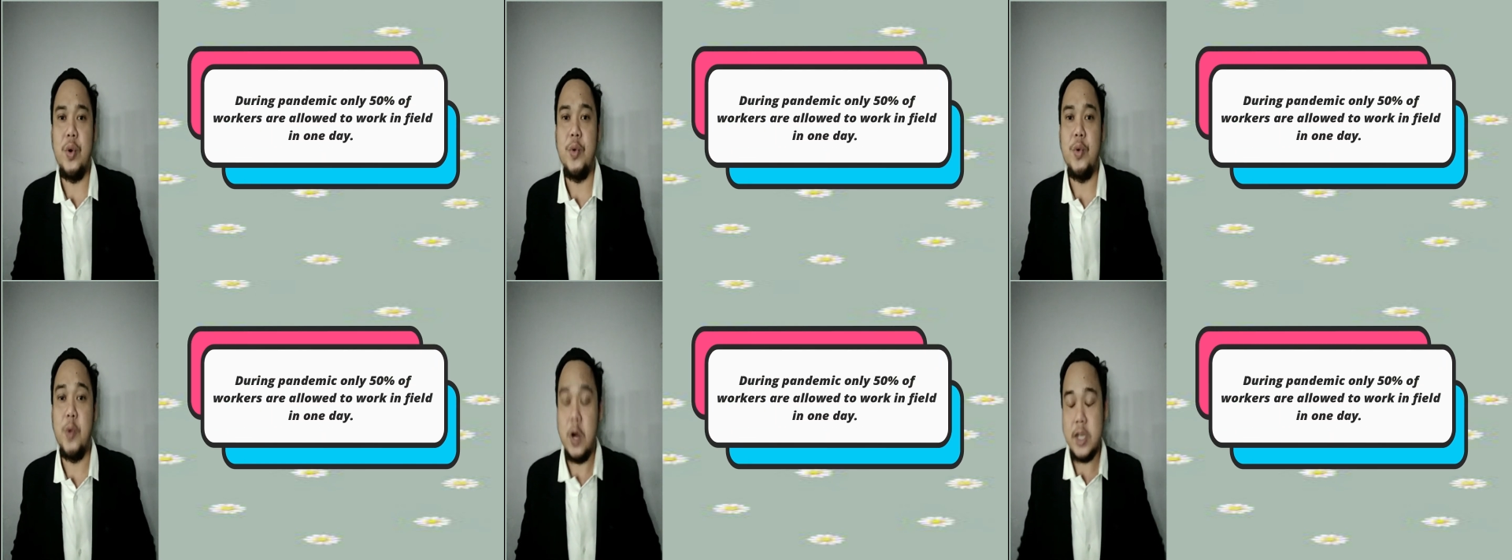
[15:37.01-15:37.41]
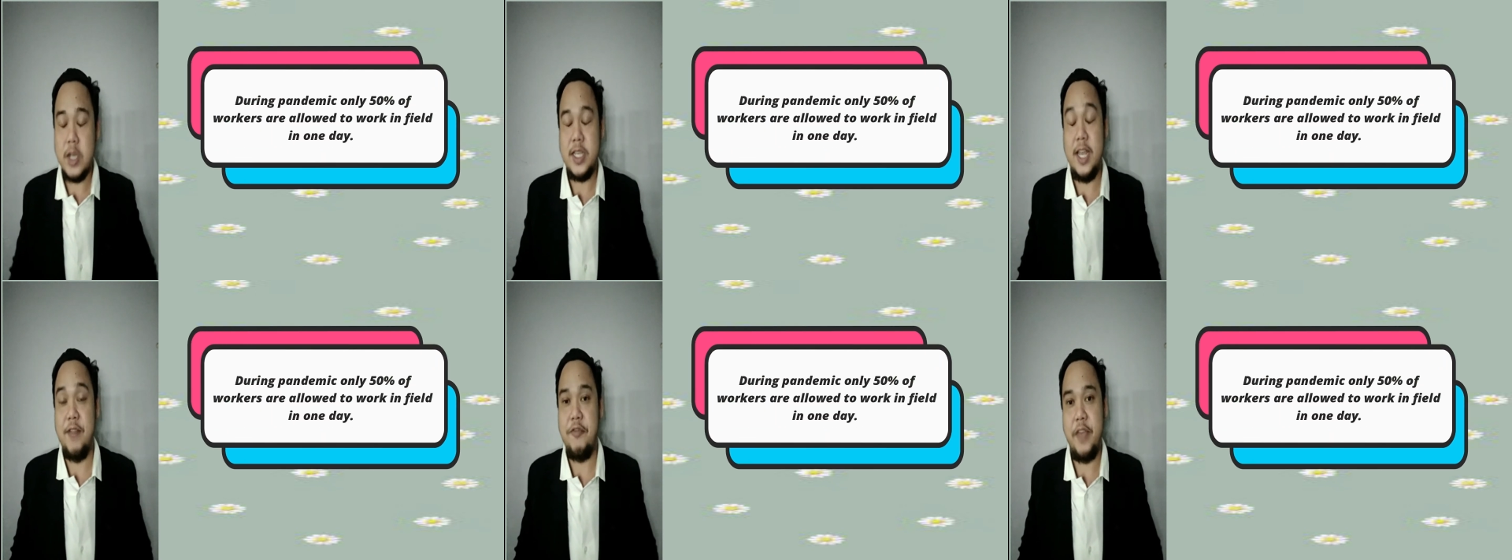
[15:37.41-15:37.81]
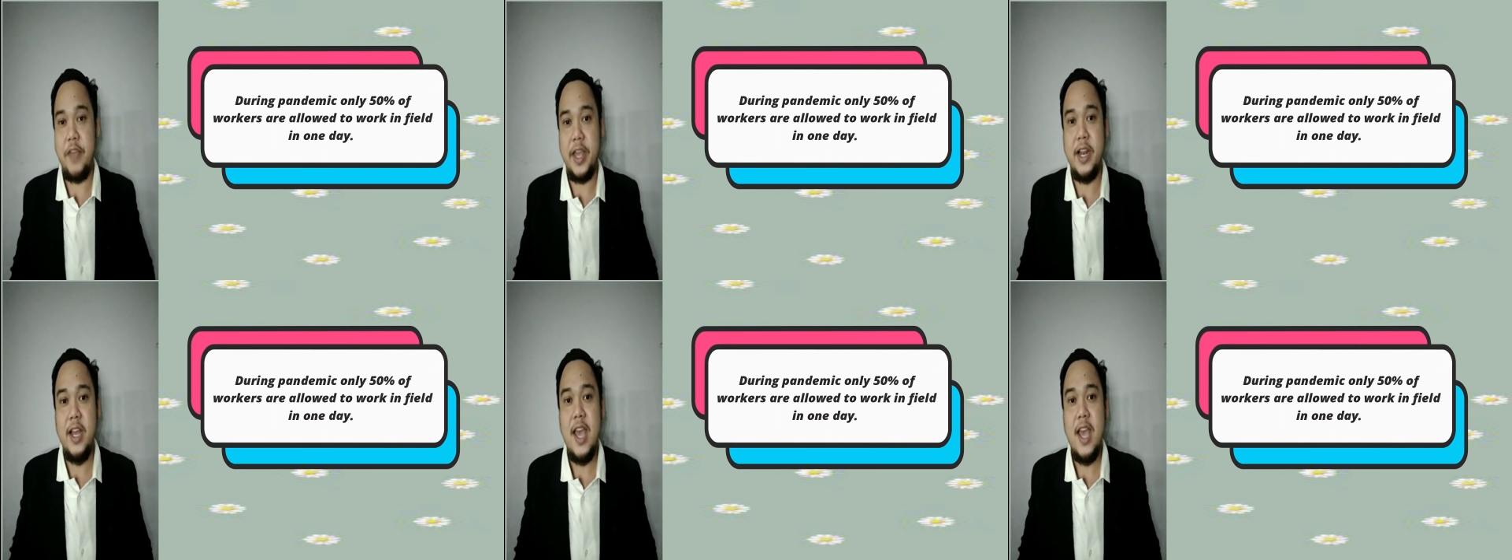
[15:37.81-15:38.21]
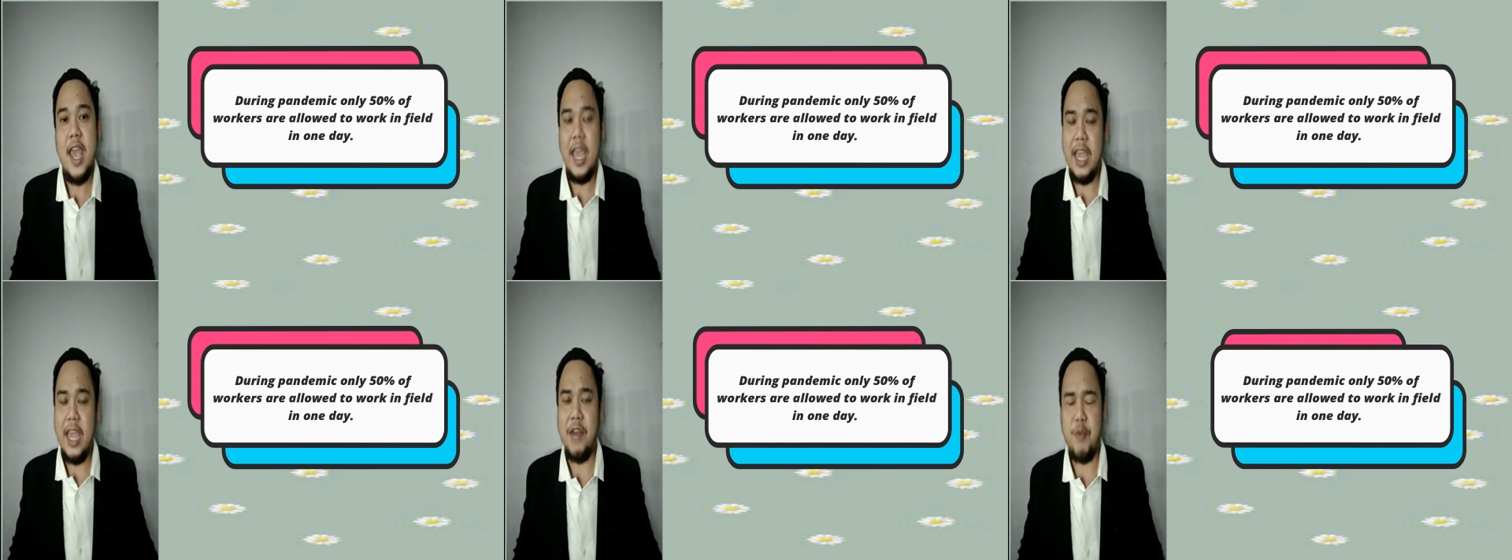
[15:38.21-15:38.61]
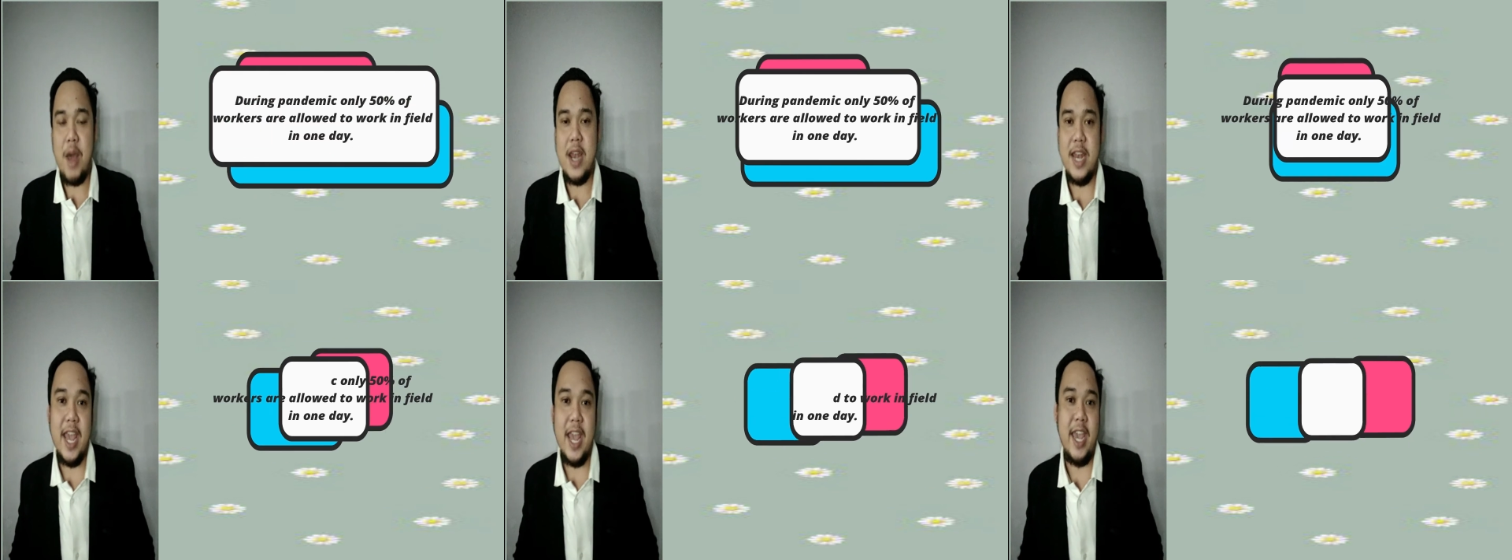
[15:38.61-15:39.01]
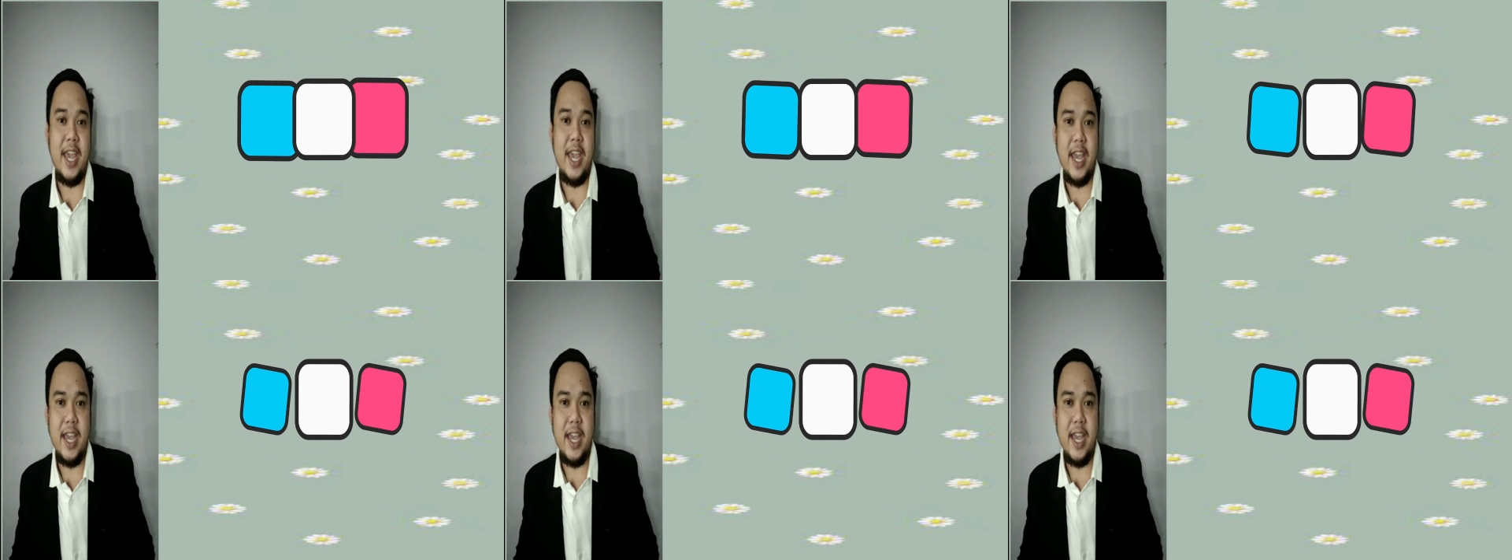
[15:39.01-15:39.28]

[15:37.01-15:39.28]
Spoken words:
work in field in one day.